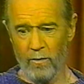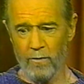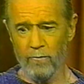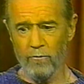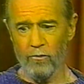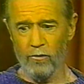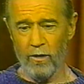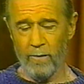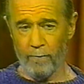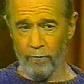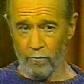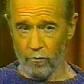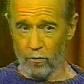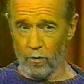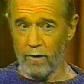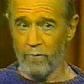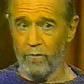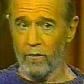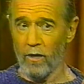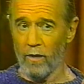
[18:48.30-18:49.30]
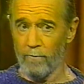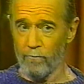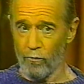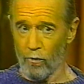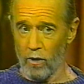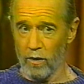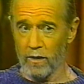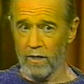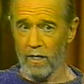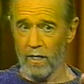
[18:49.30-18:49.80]
of them creep through even on
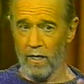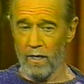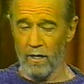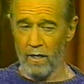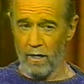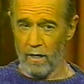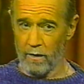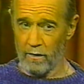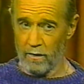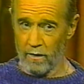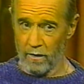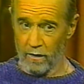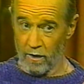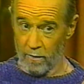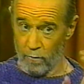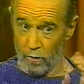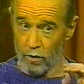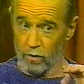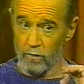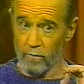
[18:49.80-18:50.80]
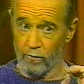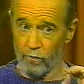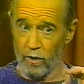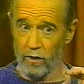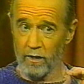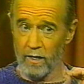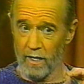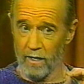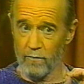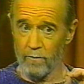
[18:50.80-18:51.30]
commercial
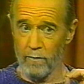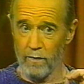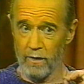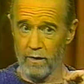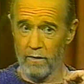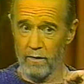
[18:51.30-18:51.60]
broadcast media,